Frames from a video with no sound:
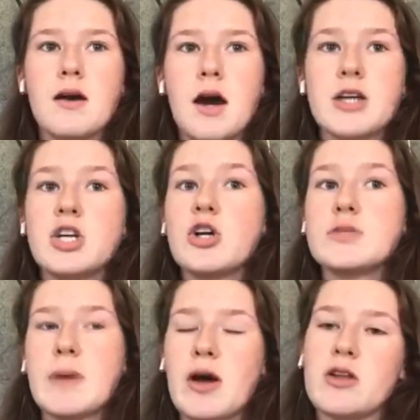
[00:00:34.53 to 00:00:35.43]
I chose
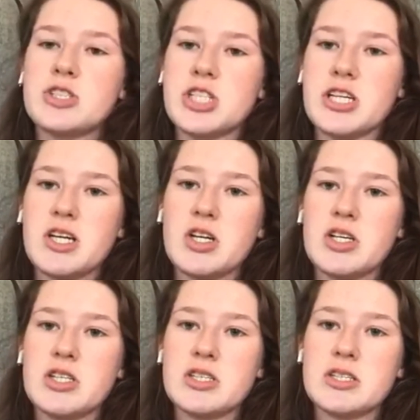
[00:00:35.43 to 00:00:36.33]
biology
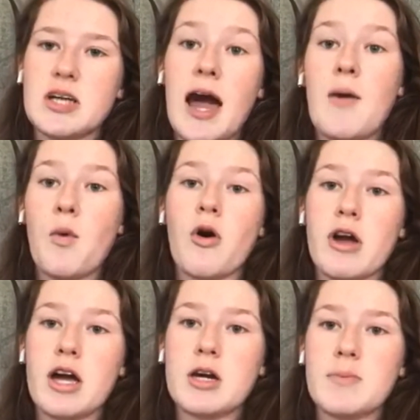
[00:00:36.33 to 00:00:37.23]
because at
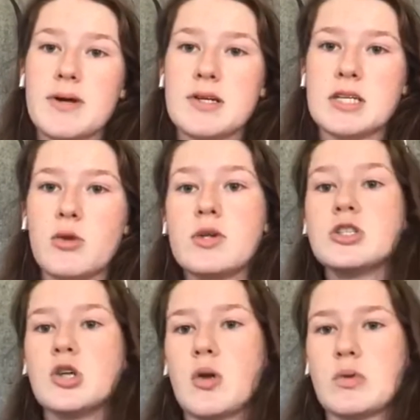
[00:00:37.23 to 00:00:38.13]
Warwick, because I always
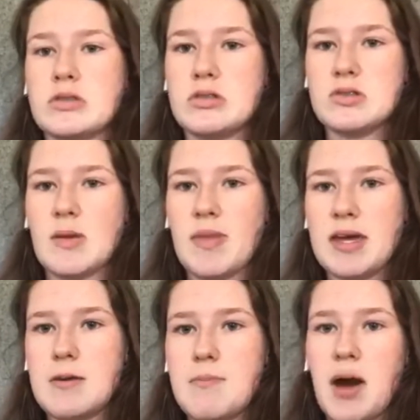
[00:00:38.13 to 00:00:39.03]
knew I wanted to do
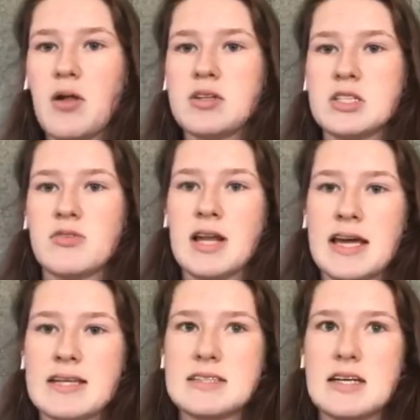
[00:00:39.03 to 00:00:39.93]
something biology
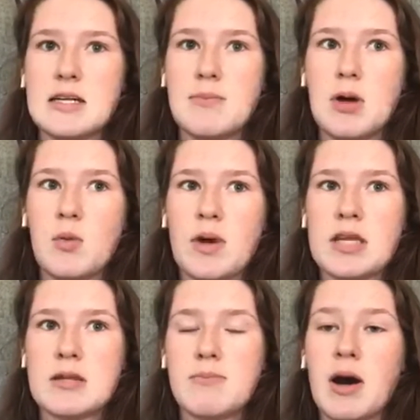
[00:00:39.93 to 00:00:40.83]
related, but
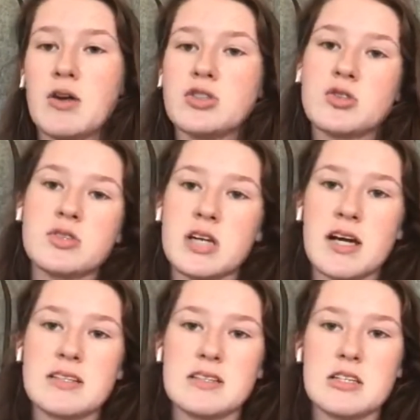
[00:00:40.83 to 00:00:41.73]
with biological
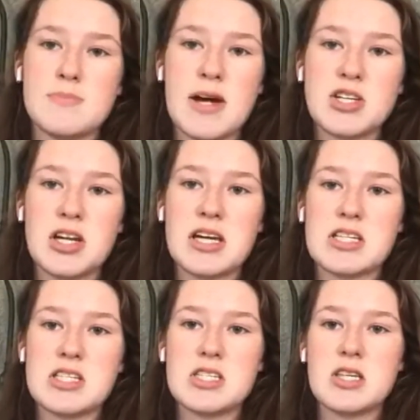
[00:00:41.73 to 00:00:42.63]
sciences especially,
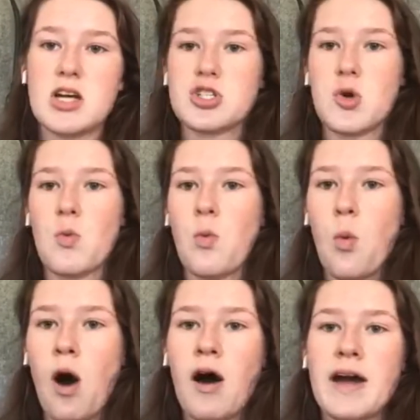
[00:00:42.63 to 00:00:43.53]
it's such a
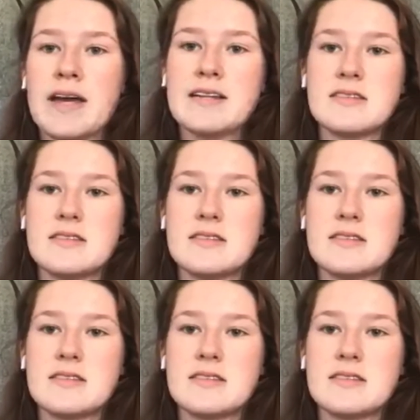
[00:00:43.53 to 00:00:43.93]
wide